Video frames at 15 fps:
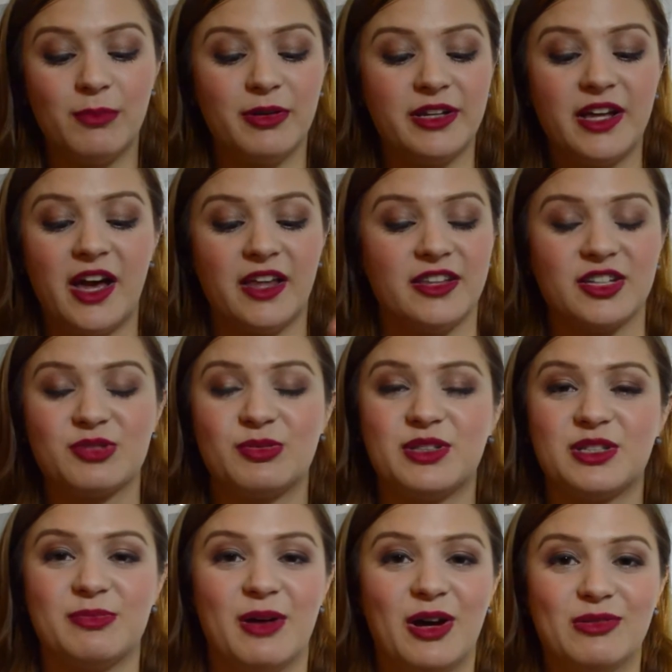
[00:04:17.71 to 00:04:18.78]
But yeah, this
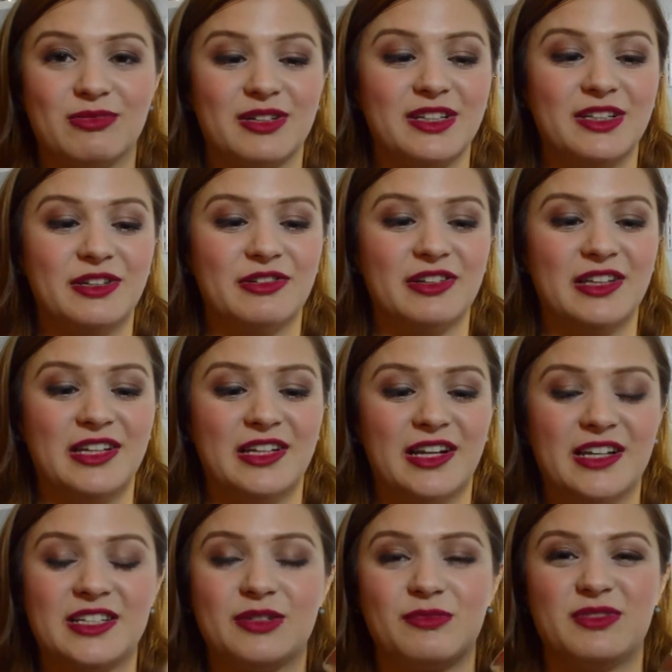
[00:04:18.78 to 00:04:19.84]
one smelled really, really
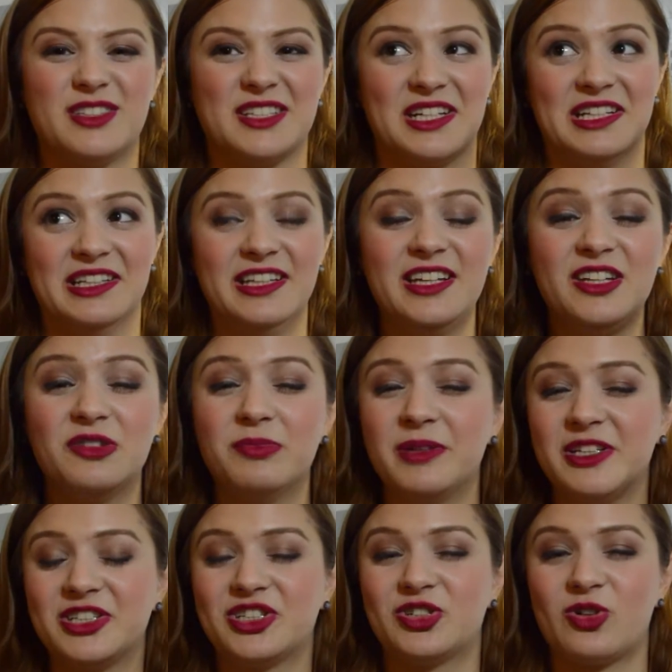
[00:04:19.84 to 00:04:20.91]
nice. It was a little
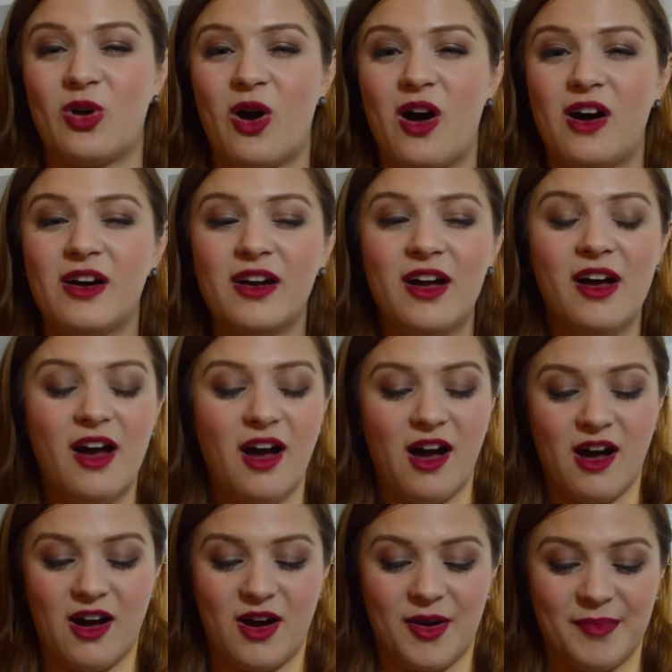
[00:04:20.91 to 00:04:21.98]
bit strong,
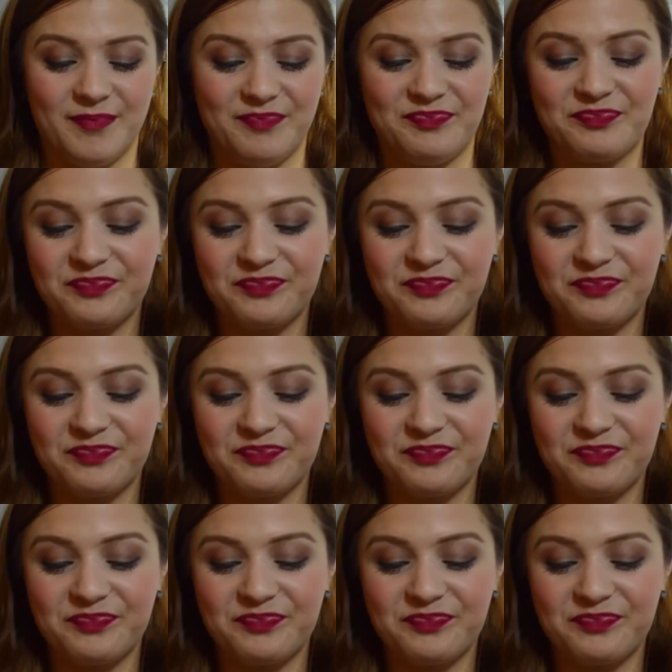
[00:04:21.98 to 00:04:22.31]
um,